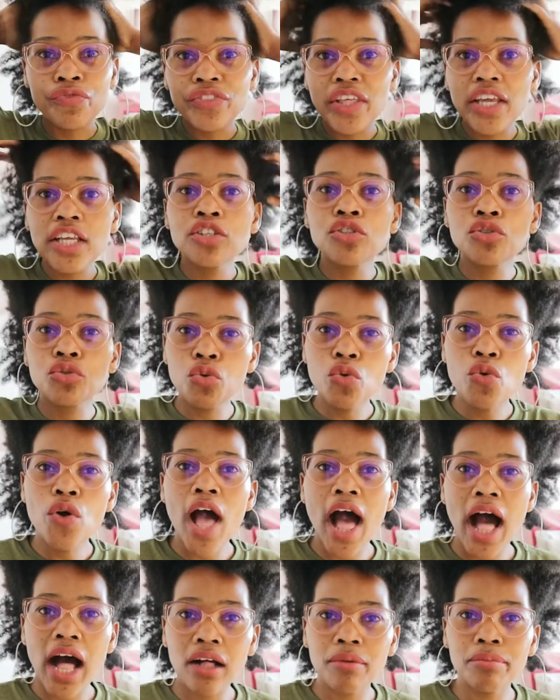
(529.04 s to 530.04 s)
they do
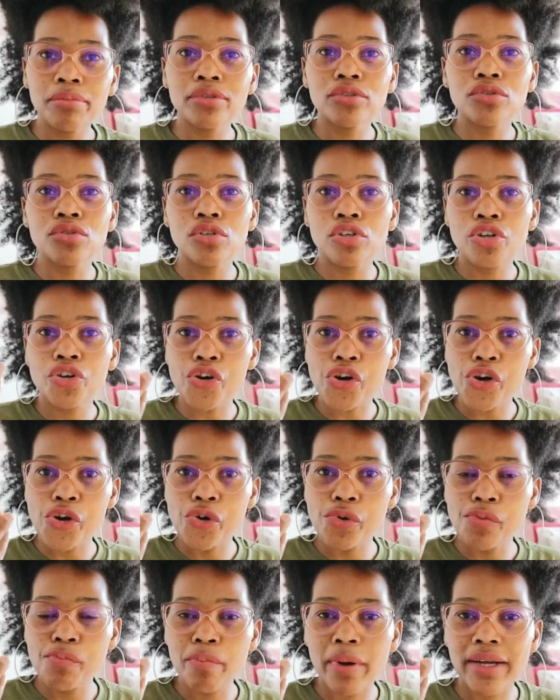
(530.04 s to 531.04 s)
help it to
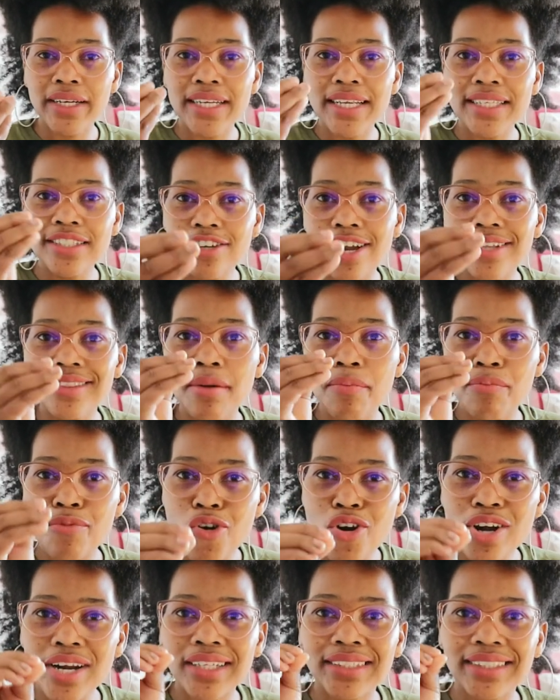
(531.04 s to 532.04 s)
grow but it's not the
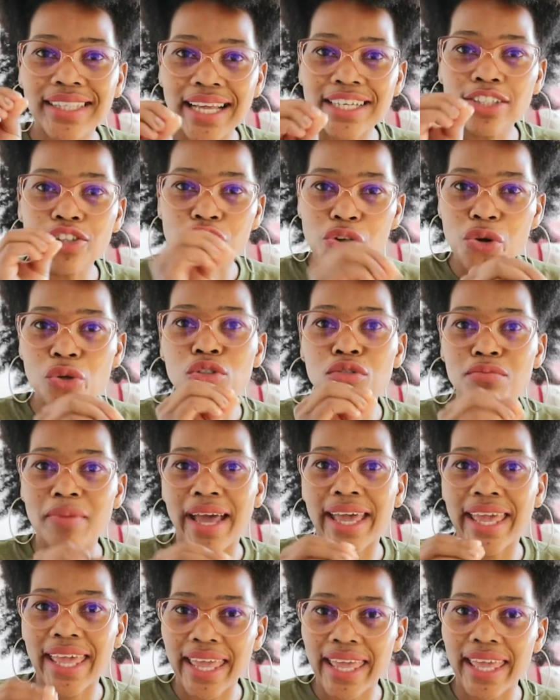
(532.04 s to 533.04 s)
product that grows
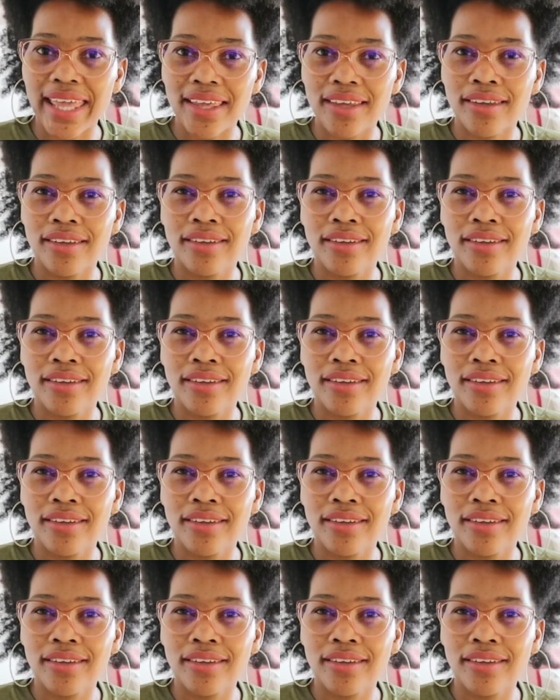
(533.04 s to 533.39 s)
my hair